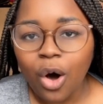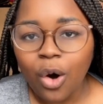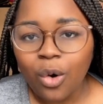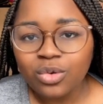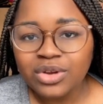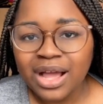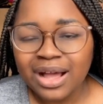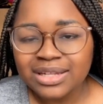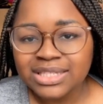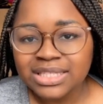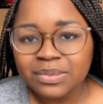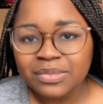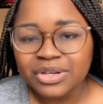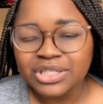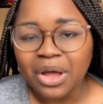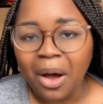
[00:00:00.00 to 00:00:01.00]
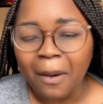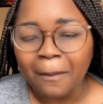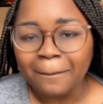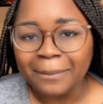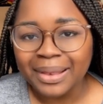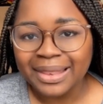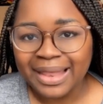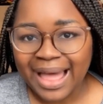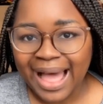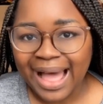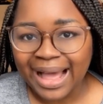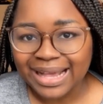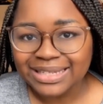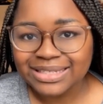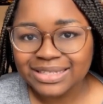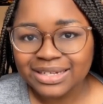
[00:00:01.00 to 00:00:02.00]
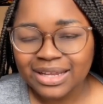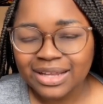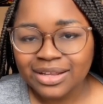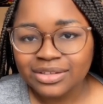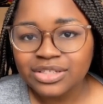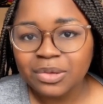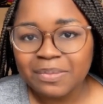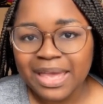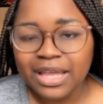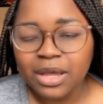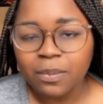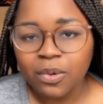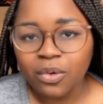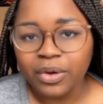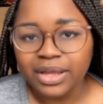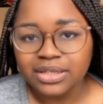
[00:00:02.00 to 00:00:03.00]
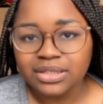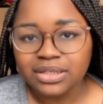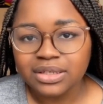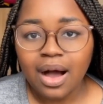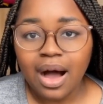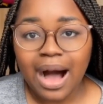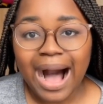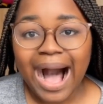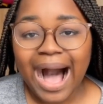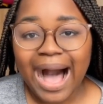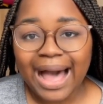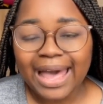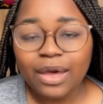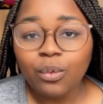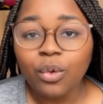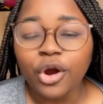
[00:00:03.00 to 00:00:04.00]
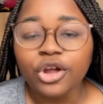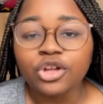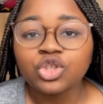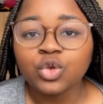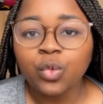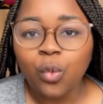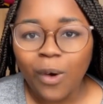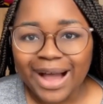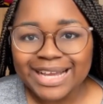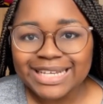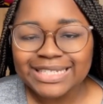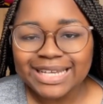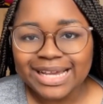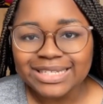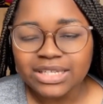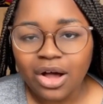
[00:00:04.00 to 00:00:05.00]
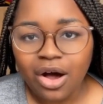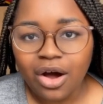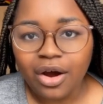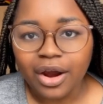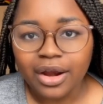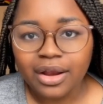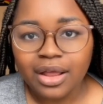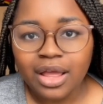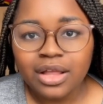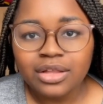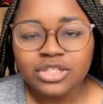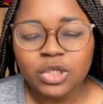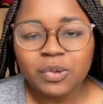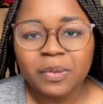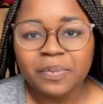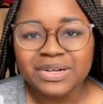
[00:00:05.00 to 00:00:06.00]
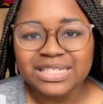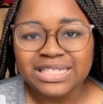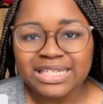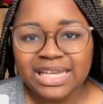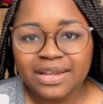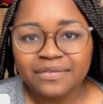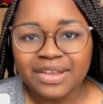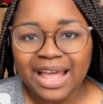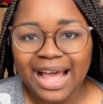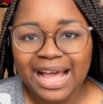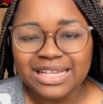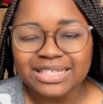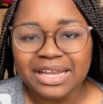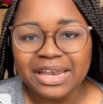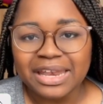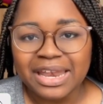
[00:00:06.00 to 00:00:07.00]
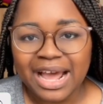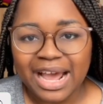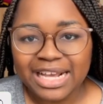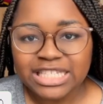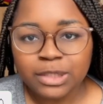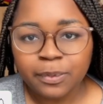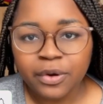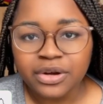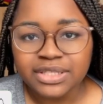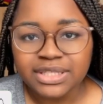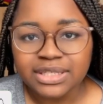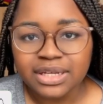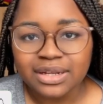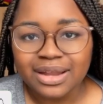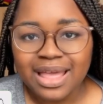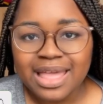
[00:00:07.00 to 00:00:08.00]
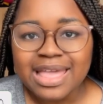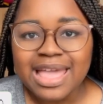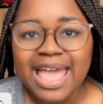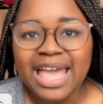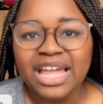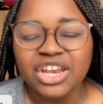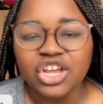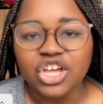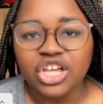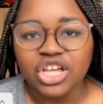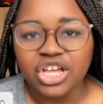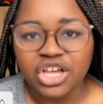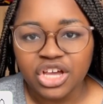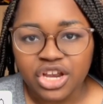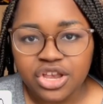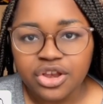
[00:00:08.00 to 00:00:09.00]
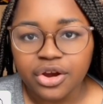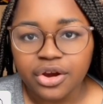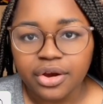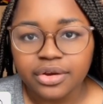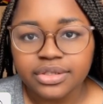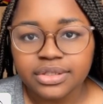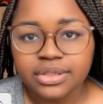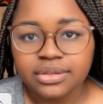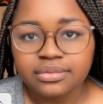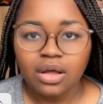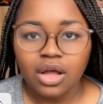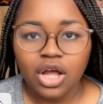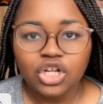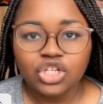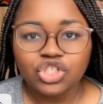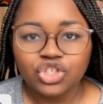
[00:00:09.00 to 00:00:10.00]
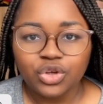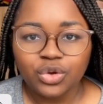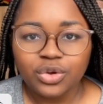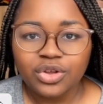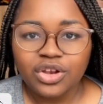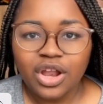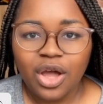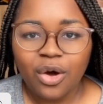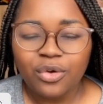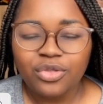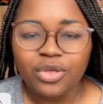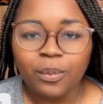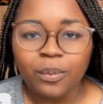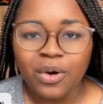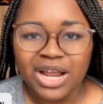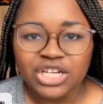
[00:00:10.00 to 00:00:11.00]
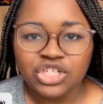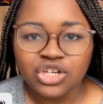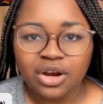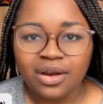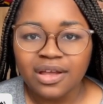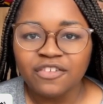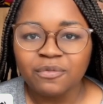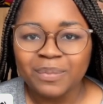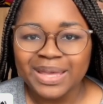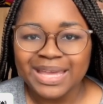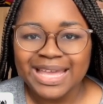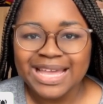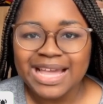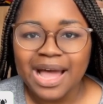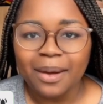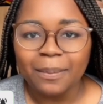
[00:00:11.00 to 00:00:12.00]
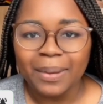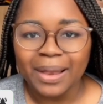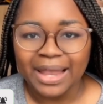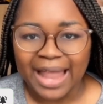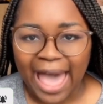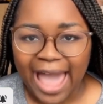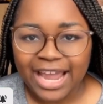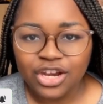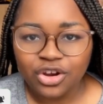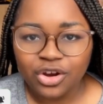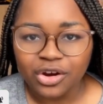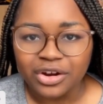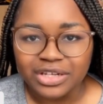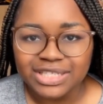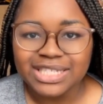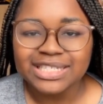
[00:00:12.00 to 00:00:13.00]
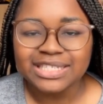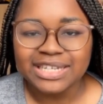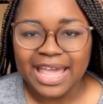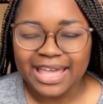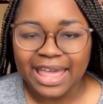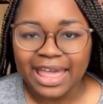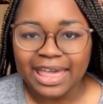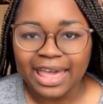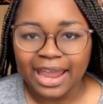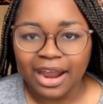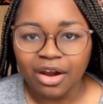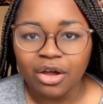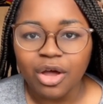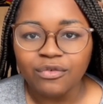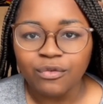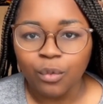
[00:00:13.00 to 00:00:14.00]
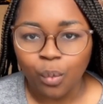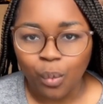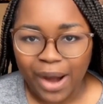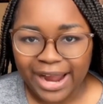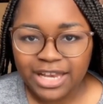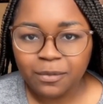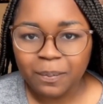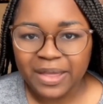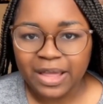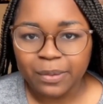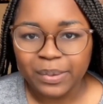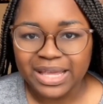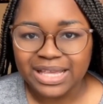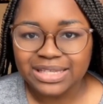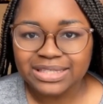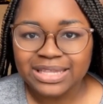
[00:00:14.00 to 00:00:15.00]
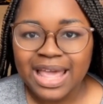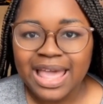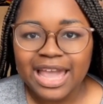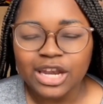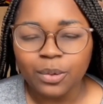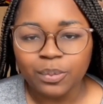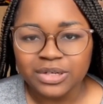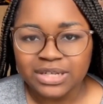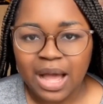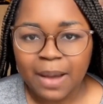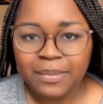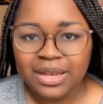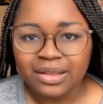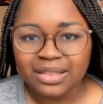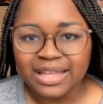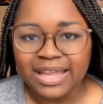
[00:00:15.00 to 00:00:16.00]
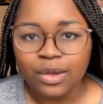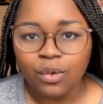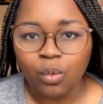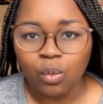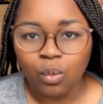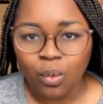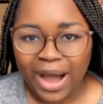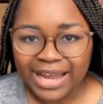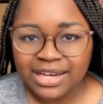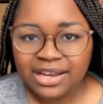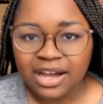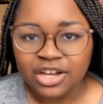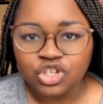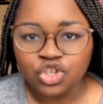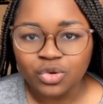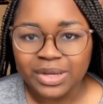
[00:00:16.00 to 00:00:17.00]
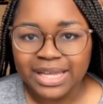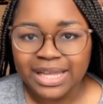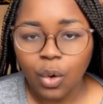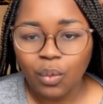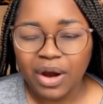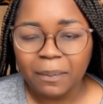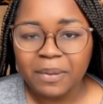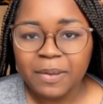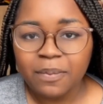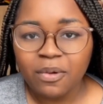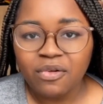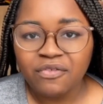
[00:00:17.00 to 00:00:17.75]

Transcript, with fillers: own customers on blast to make a point. I work twice as hard to be perceived as a nice person and a good nurse. Do you know the pressure of being a black nurse taking care of white babies in a predominantly white country where people